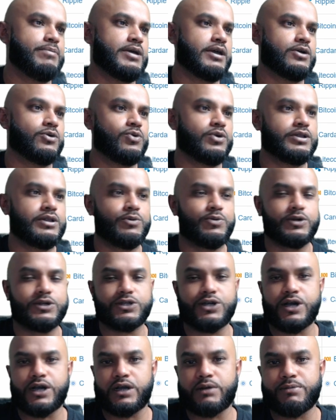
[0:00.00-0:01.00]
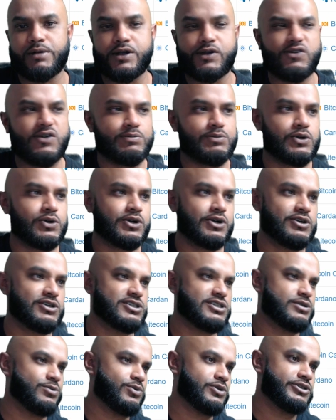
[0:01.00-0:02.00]
Bitcoin. They weren't talking about
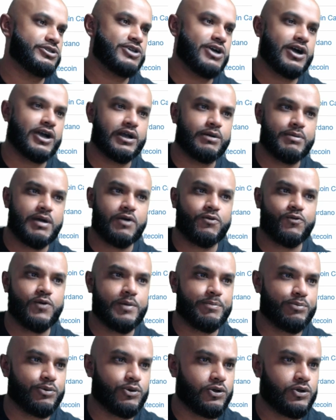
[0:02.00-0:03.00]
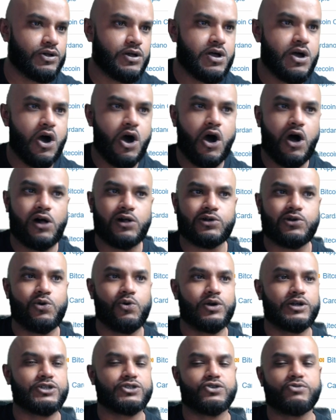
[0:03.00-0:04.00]
cryptocurrencies. They weren't talking about Ripple,
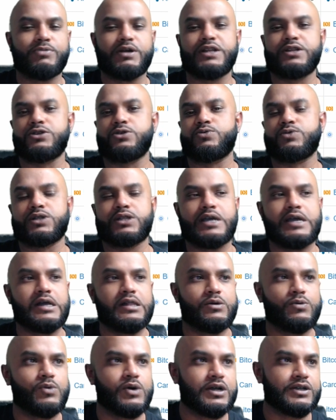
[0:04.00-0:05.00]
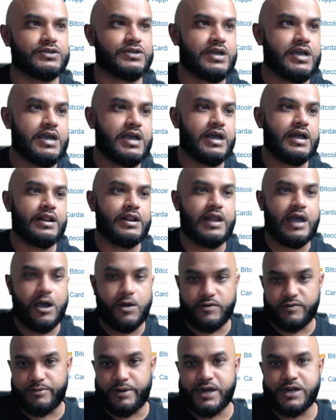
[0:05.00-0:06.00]
altcoins. Nobody knew what the hell it was.
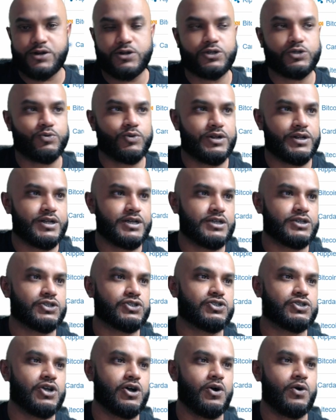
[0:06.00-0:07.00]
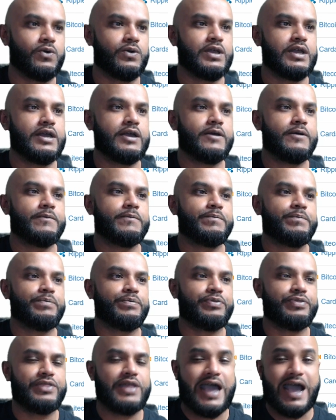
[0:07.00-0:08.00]
Now everybody knows what it is. So
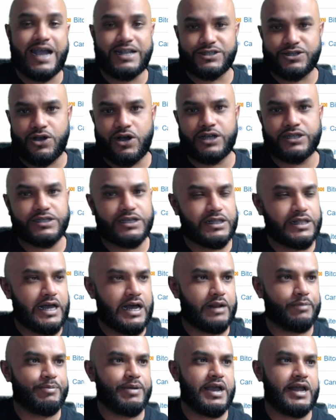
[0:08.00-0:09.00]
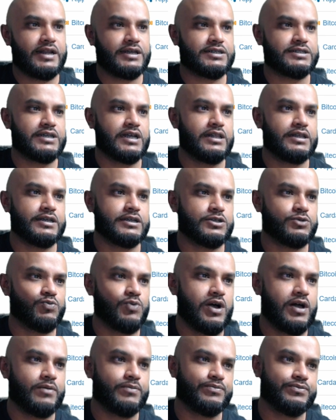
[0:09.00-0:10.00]
that's causing a lot of panic selling as
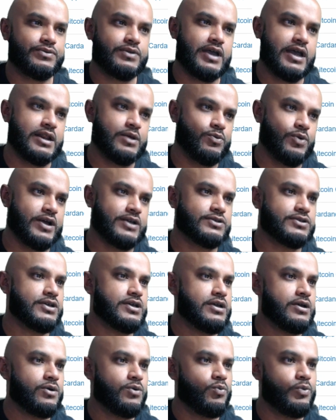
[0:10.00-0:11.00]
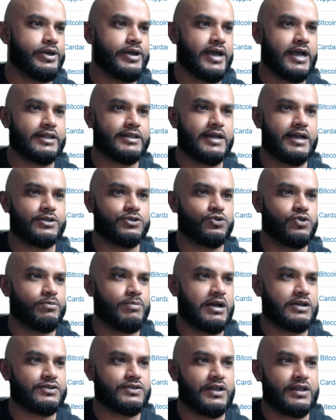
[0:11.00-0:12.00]
well. Anyways, we got down to
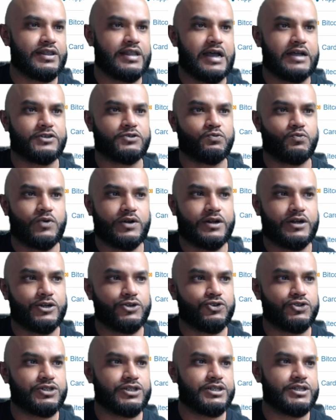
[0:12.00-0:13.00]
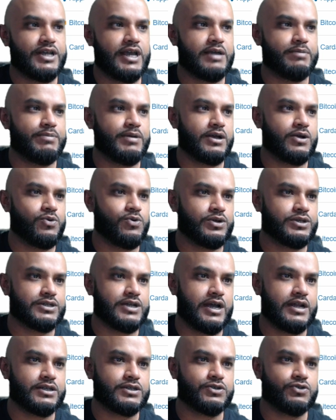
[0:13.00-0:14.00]
about 10,100 today. Bitcoin's
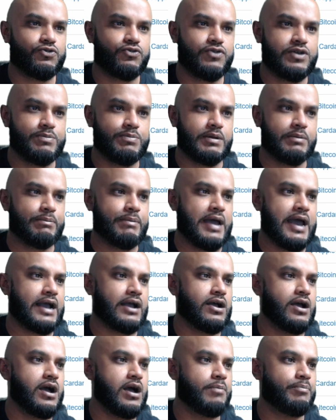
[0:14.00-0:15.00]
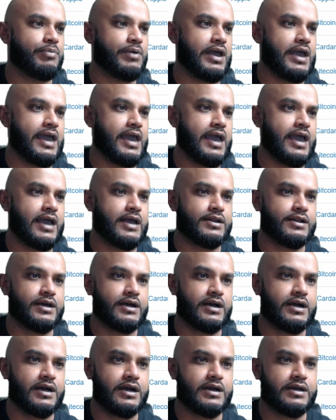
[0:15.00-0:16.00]
kind of creeping back up, and
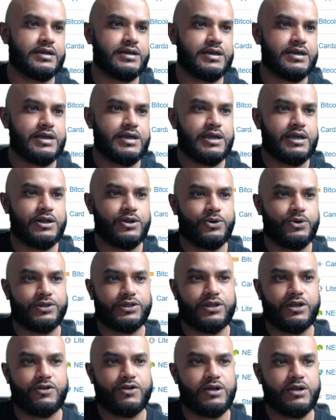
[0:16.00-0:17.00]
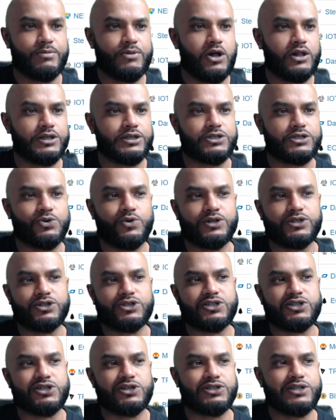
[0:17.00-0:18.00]
you know, Ethereum, all these coins are
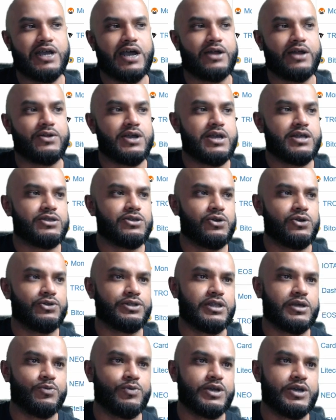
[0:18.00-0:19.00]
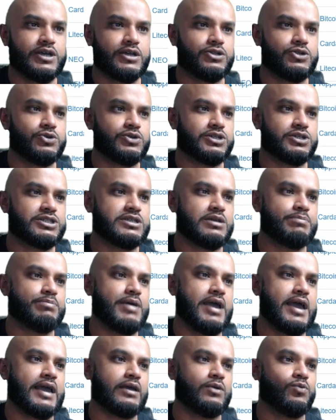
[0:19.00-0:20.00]
still down. The only thing we can do is sit
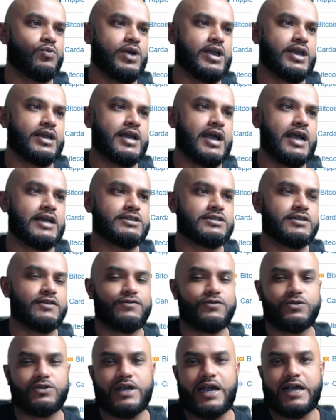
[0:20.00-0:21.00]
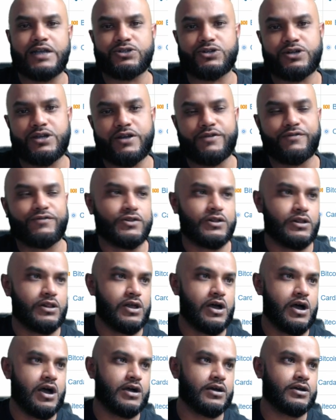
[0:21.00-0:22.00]
back and wait, guys. If you guys are here for the
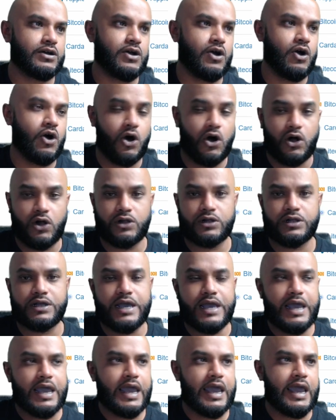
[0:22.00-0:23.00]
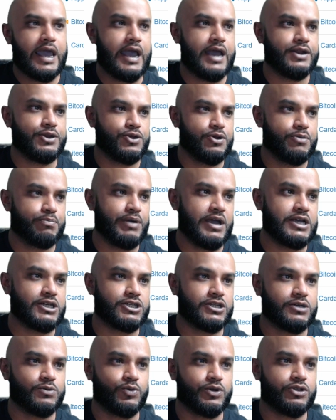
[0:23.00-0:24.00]
long haul and you're
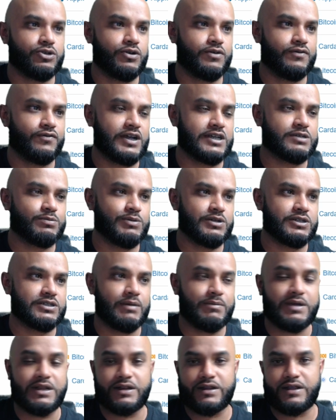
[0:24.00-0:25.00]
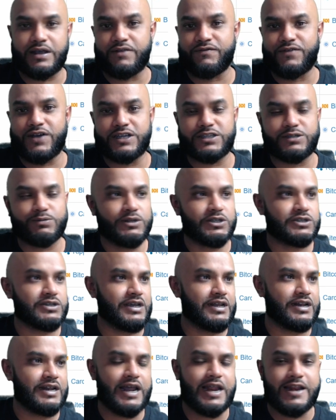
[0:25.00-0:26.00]
patient with your investments, I mean, investments
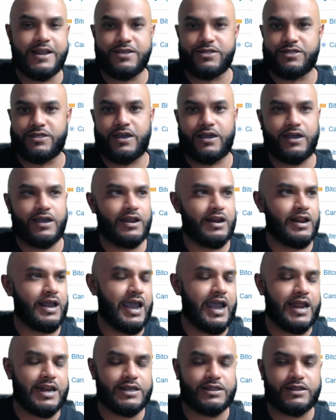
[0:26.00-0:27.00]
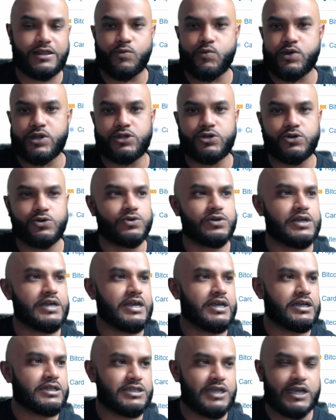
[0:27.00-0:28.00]
in anything we do
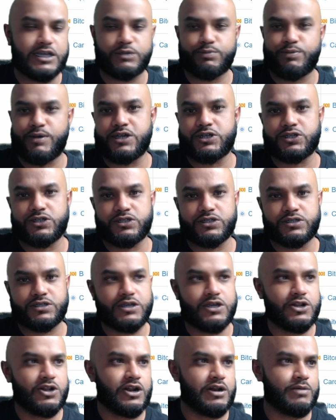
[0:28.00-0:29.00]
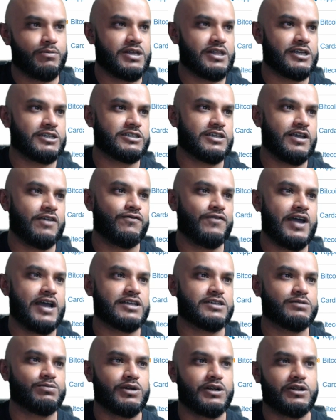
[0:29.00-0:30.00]
takes patience. You know what I mean? They say
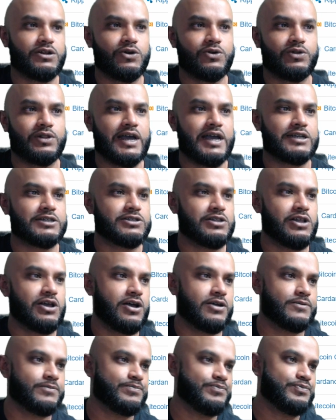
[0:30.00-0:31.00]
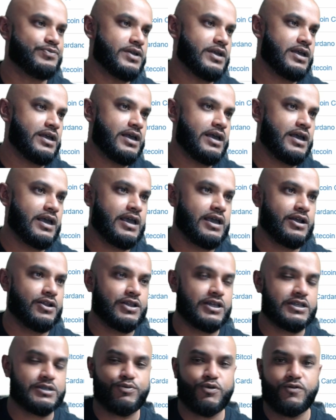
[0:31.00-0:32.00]
fast money don't last long.
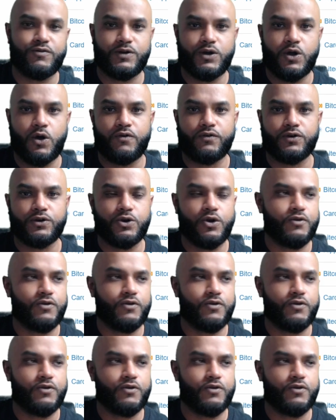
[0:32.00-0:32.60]
That's proven over and